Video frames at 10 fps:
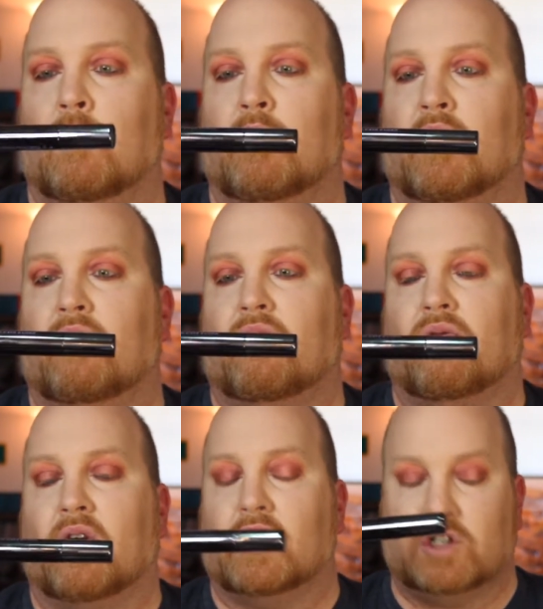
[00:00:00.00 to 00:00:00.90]

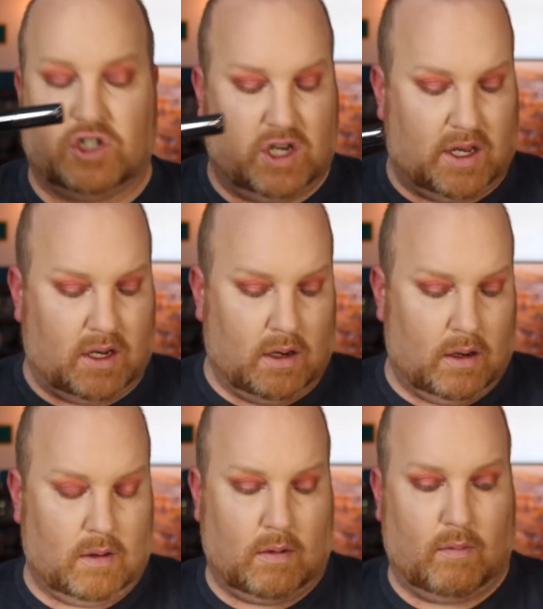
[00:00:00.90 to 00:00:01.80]
Perversion
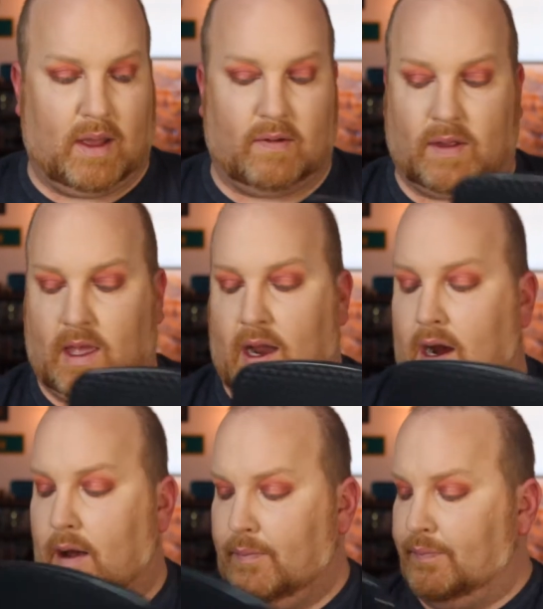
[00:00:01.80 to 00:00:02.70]

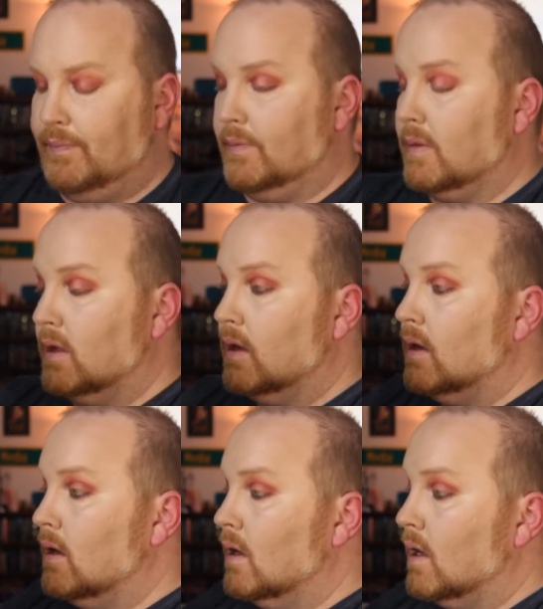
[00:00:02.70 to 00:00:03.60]
Mascara.
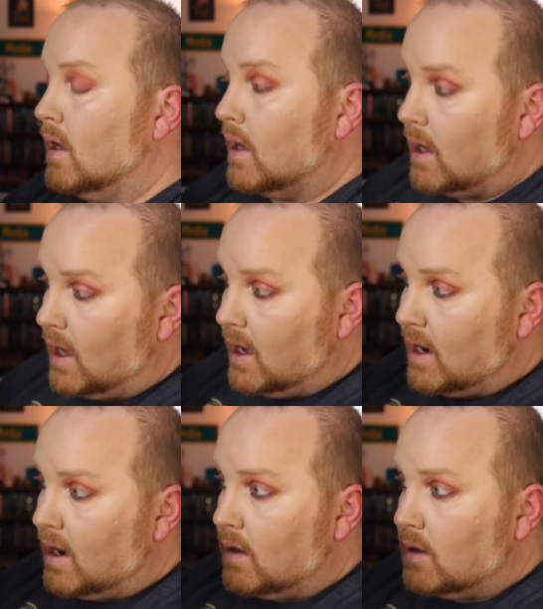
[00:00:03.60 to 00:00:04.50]

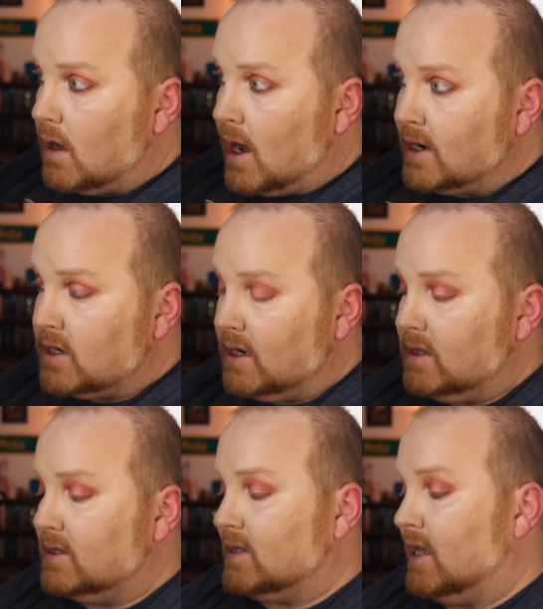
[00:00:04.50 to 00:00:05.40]
And I tried
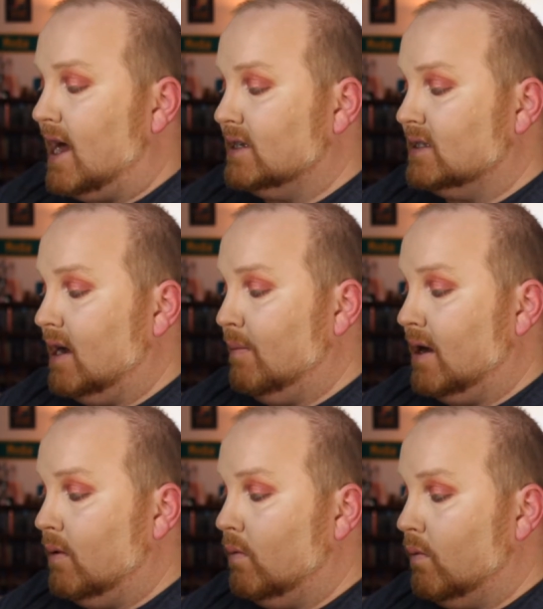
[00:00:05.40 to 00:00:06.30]
this last time and
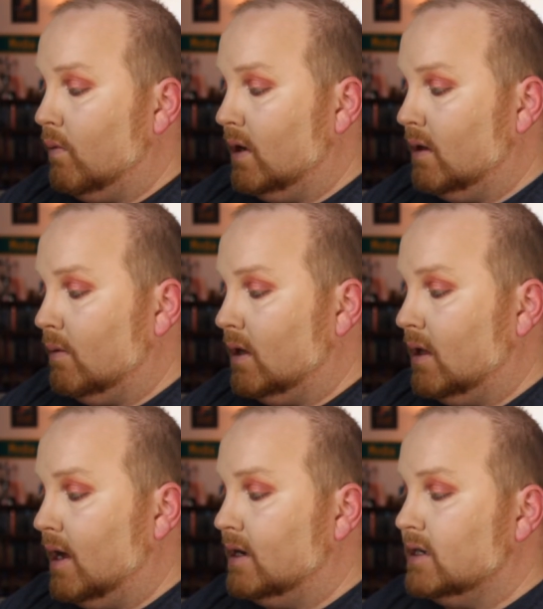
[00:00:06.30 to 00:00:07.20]
I really, really
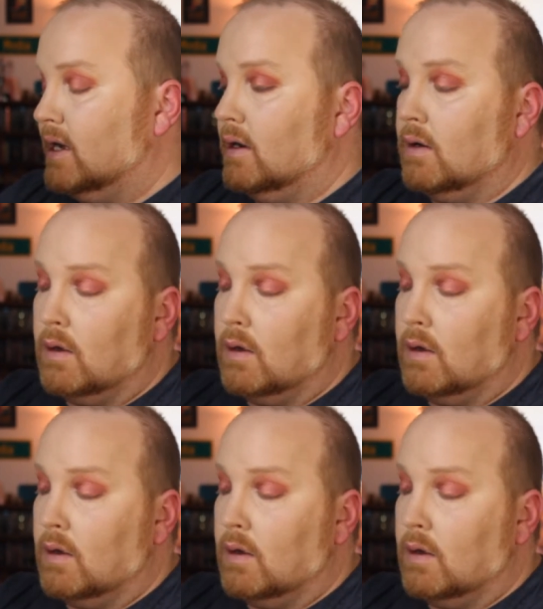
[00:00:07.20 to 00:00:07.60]
liked it.